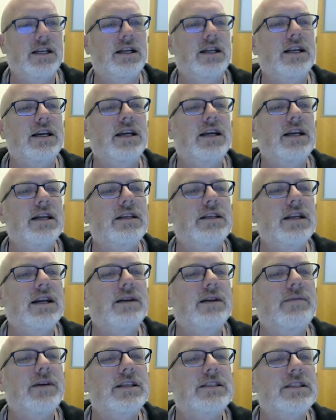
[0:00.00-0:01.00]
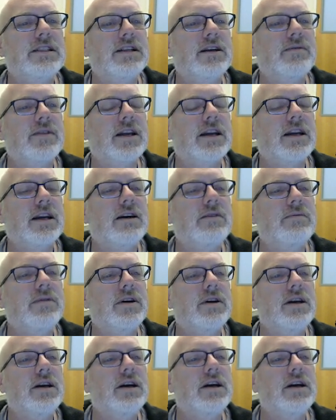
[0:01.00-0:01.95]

any, did I mess something up?